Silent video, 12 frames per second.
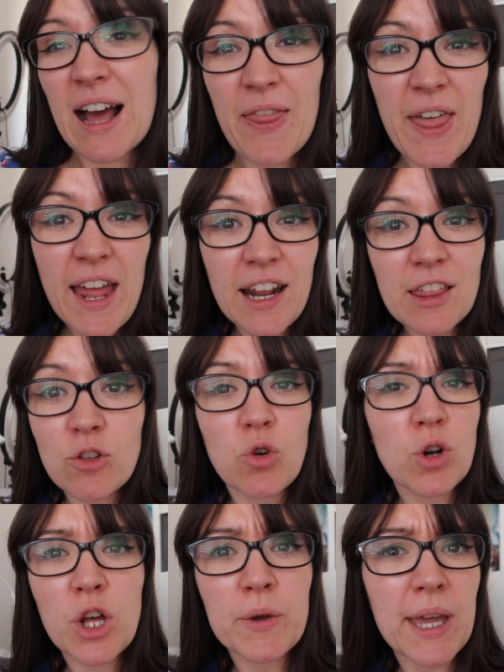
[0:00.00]
And then I
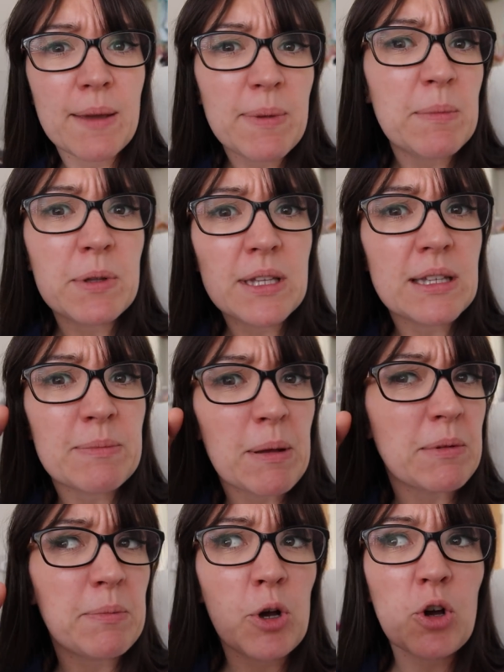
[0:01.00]
thought, okay, people need to be
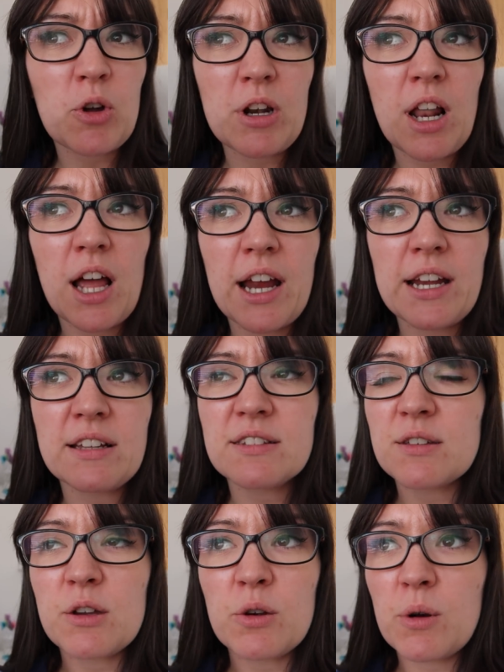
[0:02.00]
able to book online,
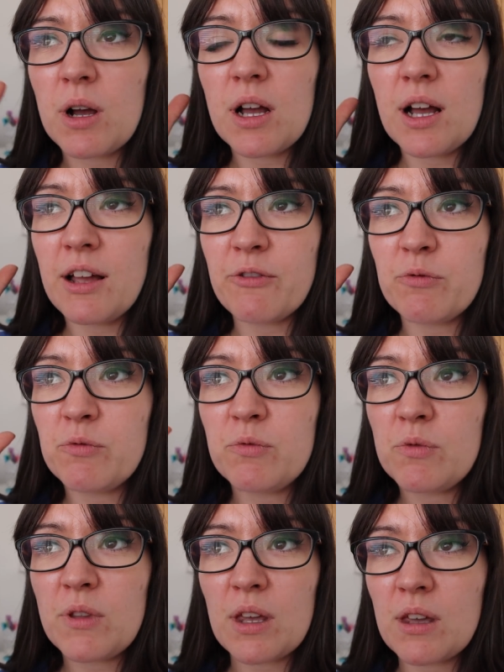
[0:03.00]
so I,
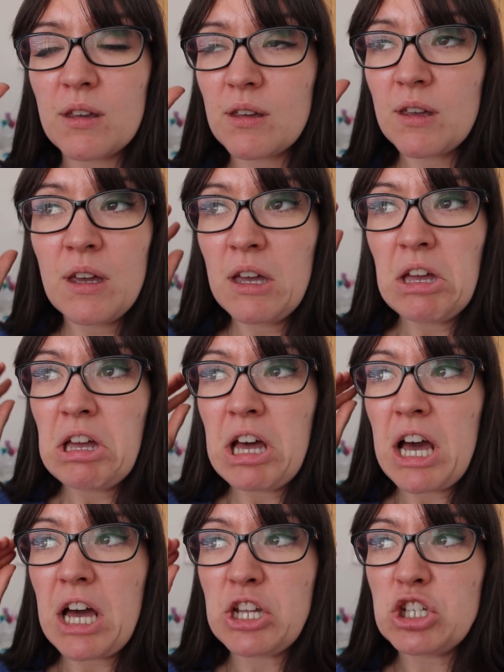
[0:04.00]
like, a